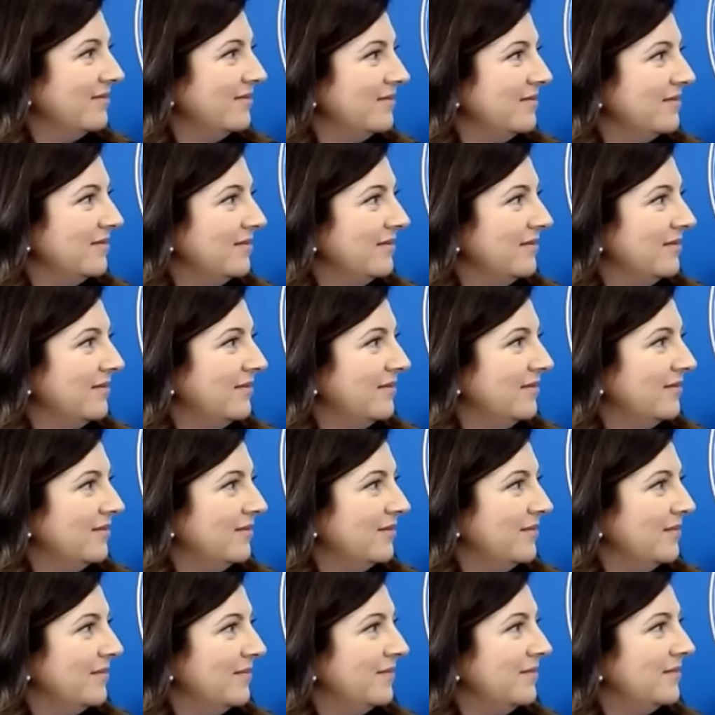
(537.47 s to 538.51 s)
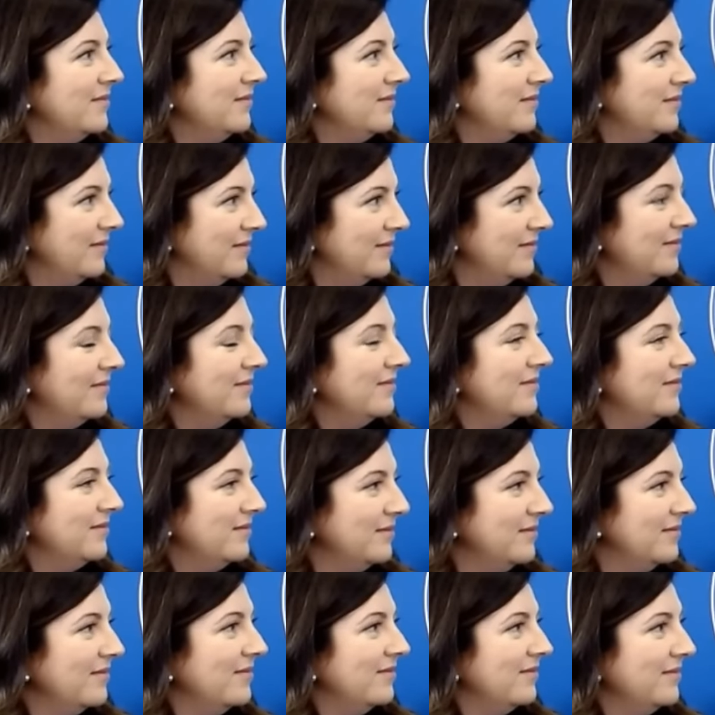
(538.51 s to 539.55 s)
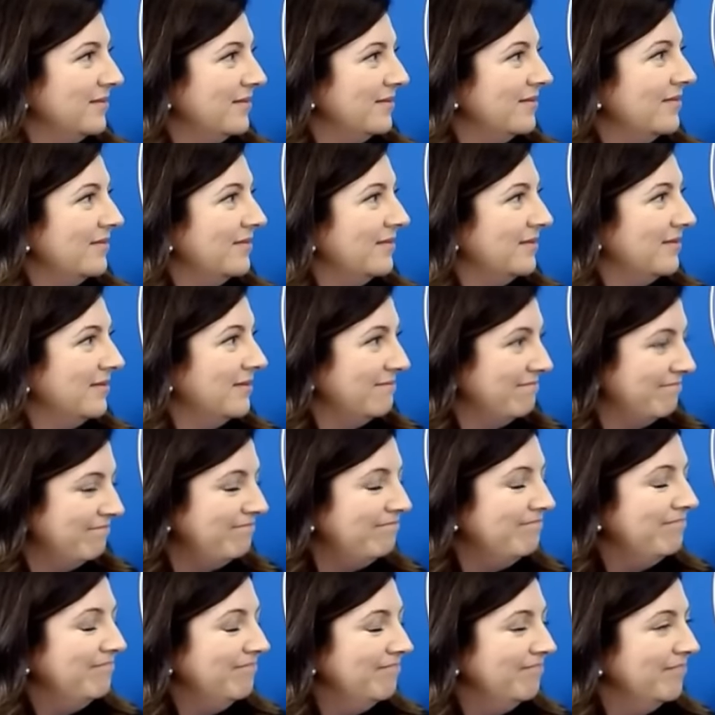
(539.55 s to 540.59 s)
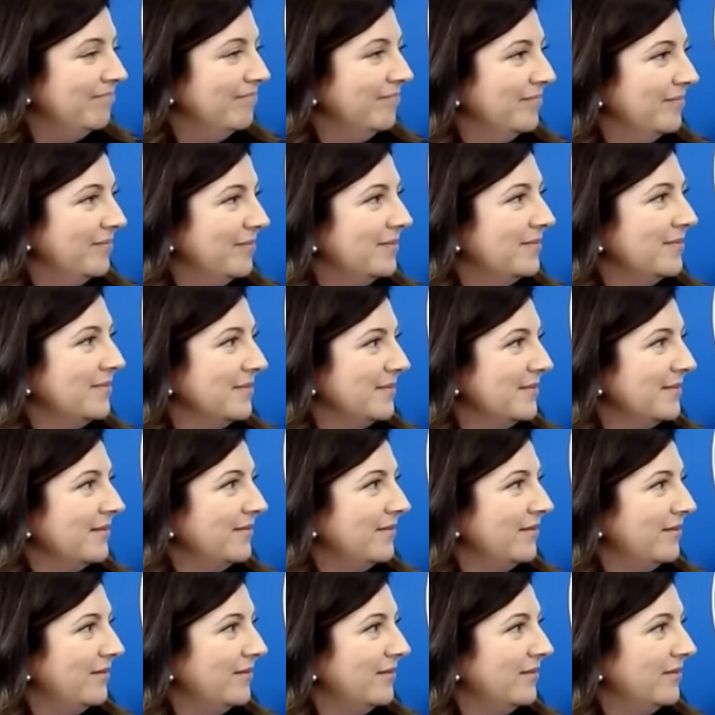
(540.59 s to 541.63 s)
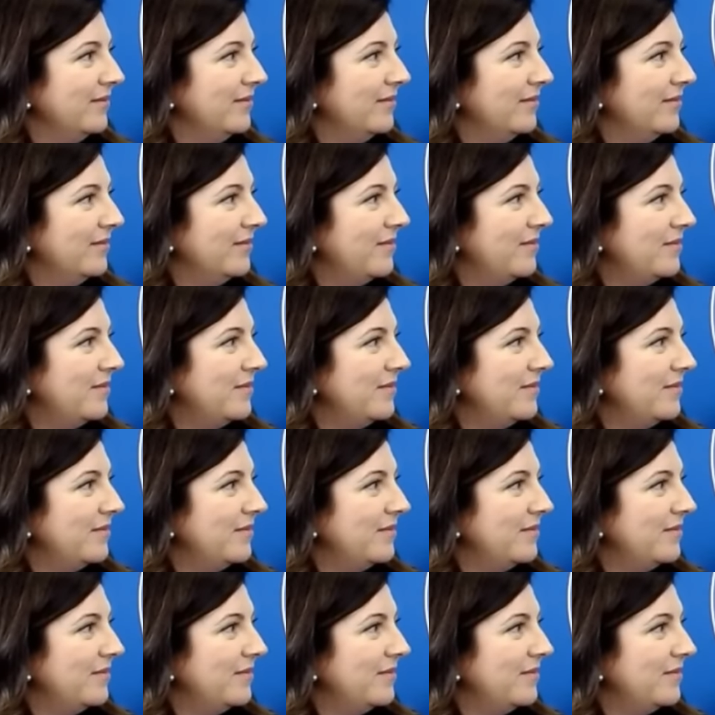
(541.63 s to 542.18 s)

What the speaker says: This person isn't speaking.